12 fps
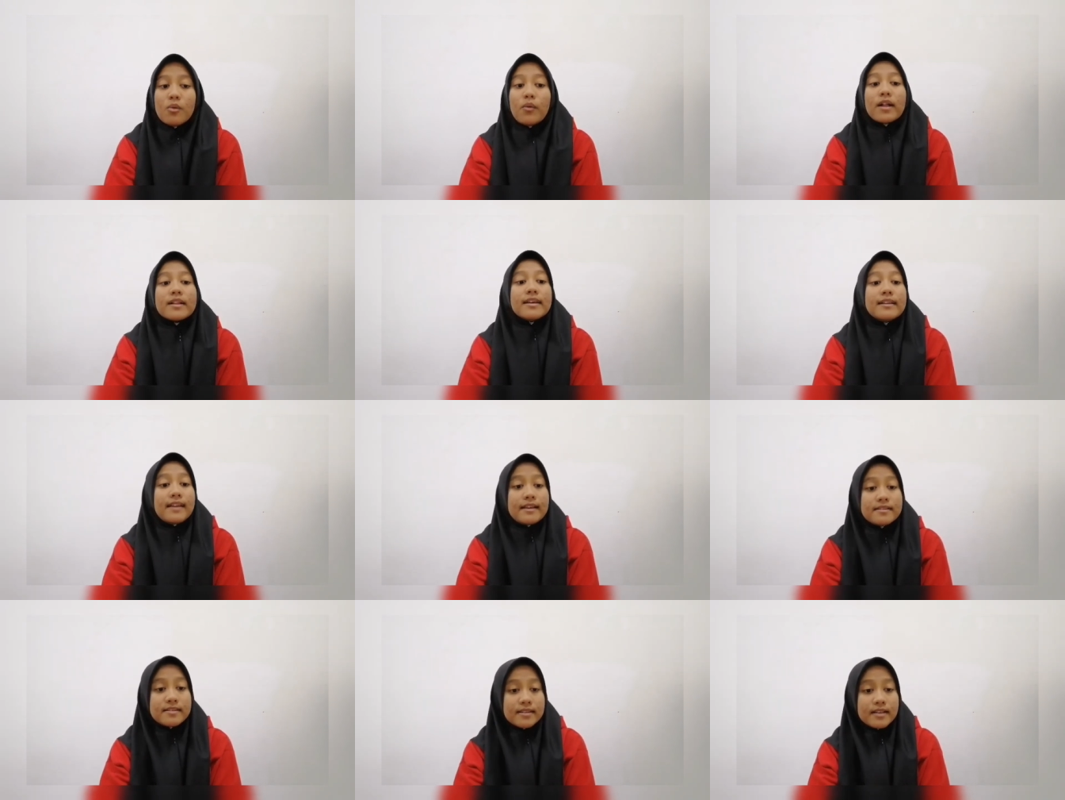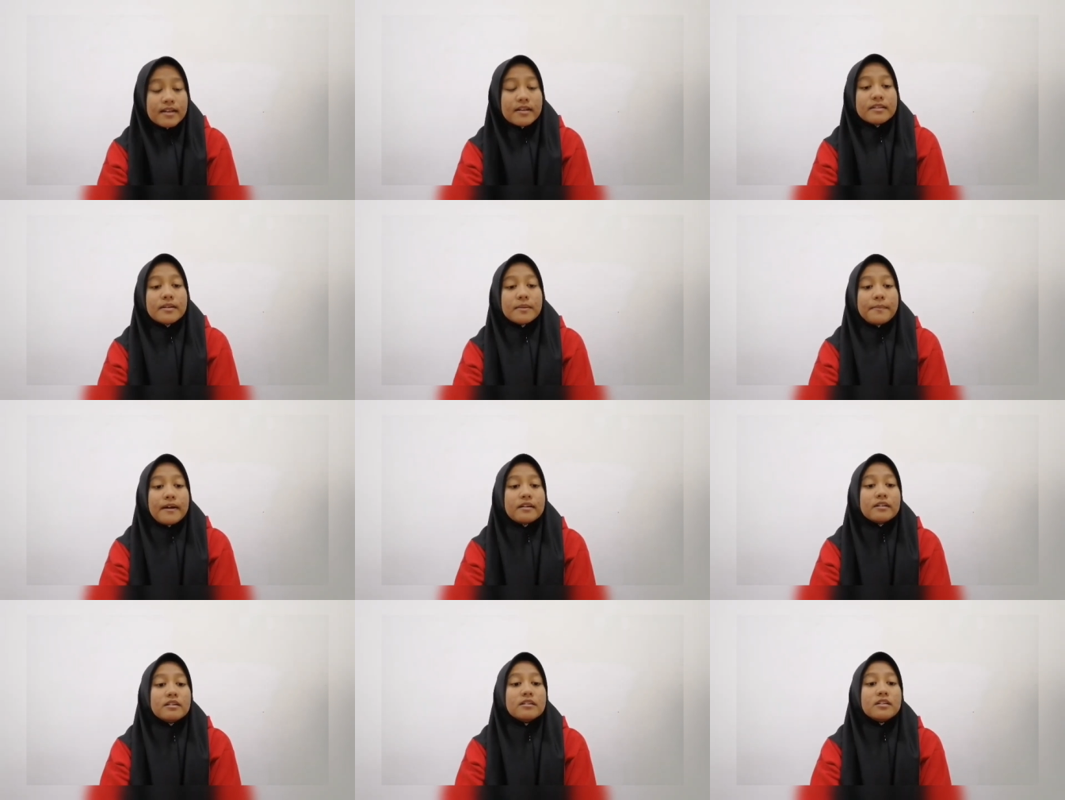while condenser, the
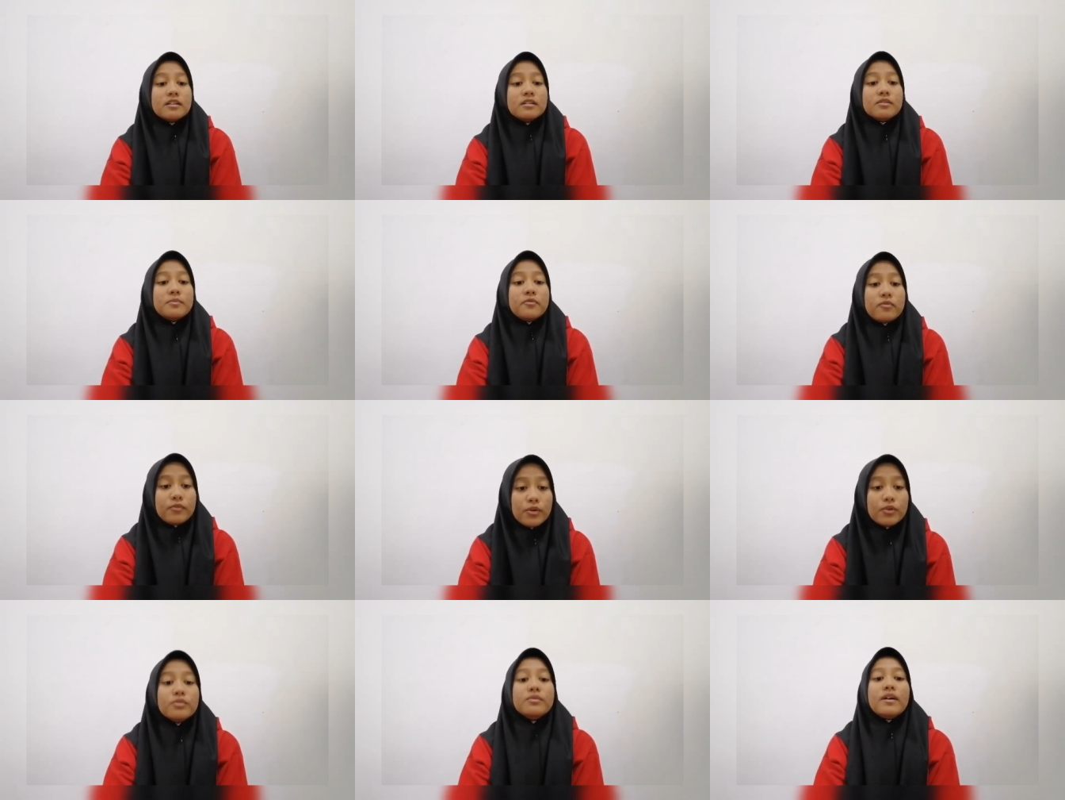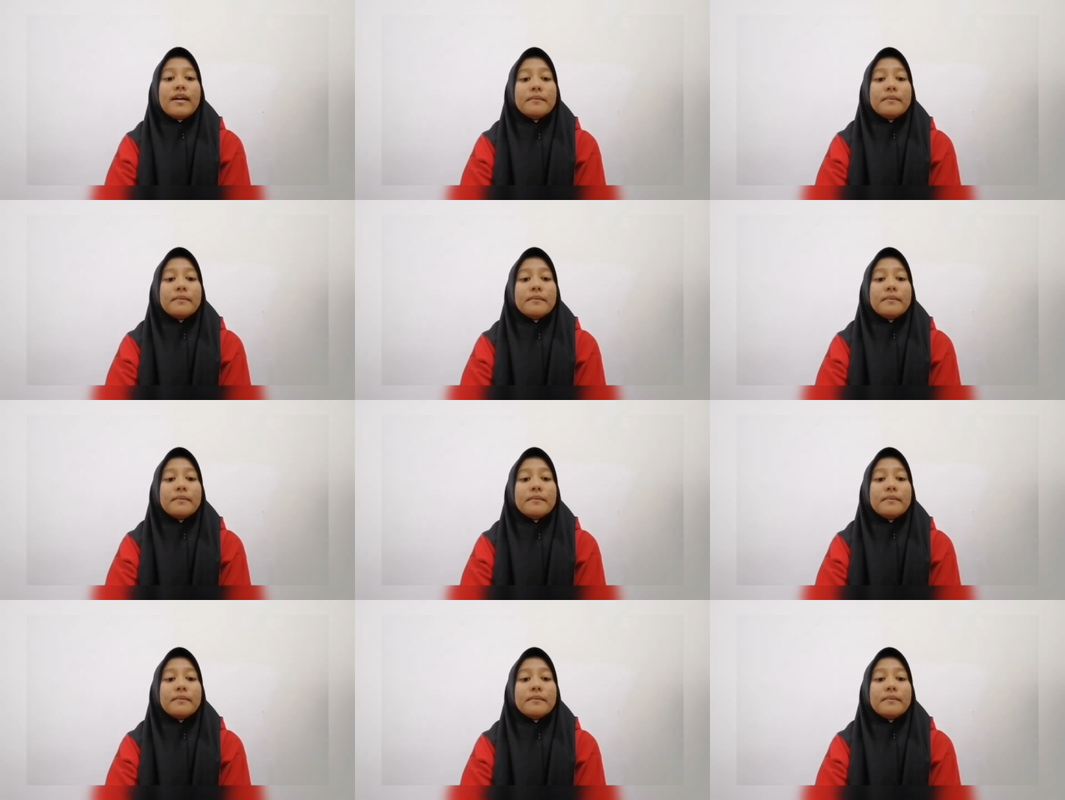parallel flow,